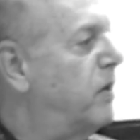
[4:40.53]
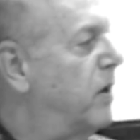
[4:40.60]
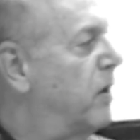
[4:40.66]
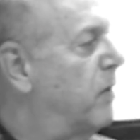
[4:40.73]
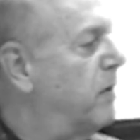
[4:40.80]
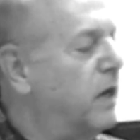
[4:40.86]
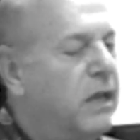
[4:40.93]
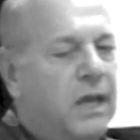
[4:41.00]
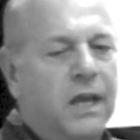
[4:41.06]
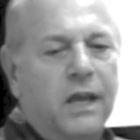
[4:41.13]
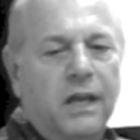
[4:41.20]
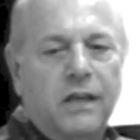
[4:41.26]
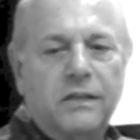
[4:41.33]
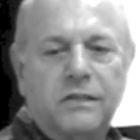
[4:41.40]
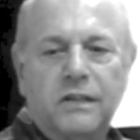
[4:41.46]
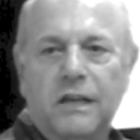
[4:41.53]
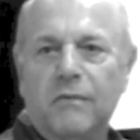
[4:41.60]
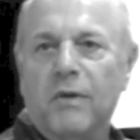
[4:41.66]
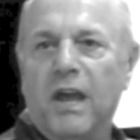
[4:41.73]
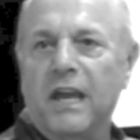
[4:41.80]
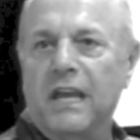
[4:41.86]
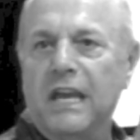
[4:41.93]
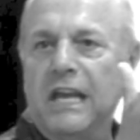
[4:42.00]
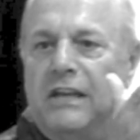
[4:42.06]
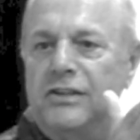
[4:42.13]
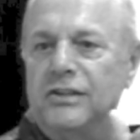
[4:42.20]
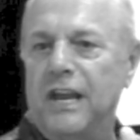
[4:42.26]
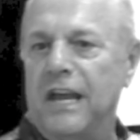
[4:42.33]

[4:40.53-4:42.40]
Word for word: you know, and it seemed like each